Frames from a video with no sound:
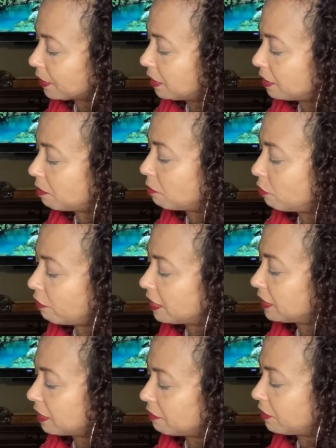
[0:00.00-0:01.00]
Sun, Moon,
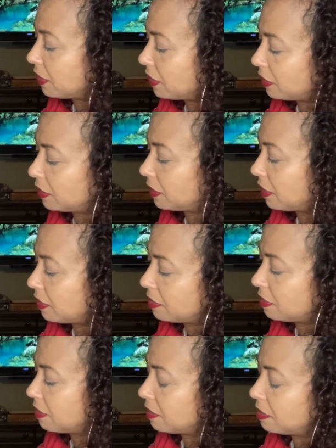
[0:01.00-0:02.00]
Rising, and Venus.
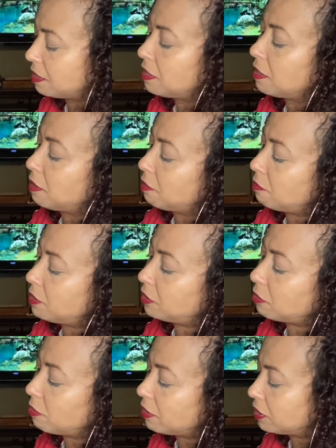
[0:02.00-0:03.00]
What is
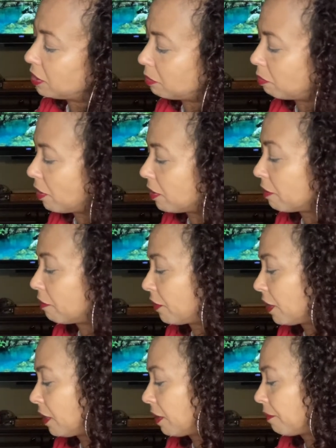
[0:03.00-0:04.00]
Aquarius' partner
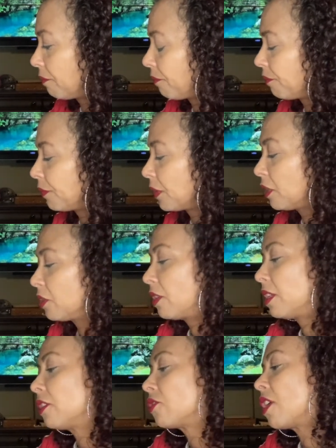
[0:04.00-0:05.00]
feeling? So
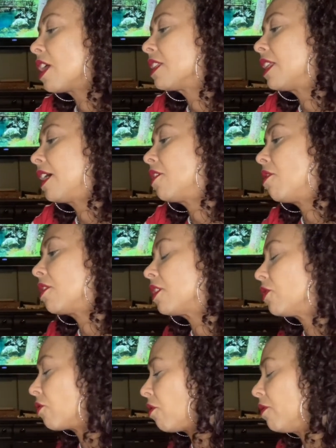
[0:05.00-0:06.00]
they're trying to let go of
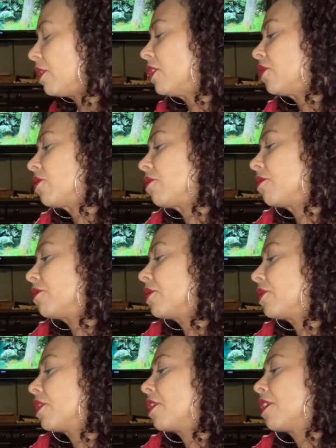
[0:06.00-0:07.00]
control issues.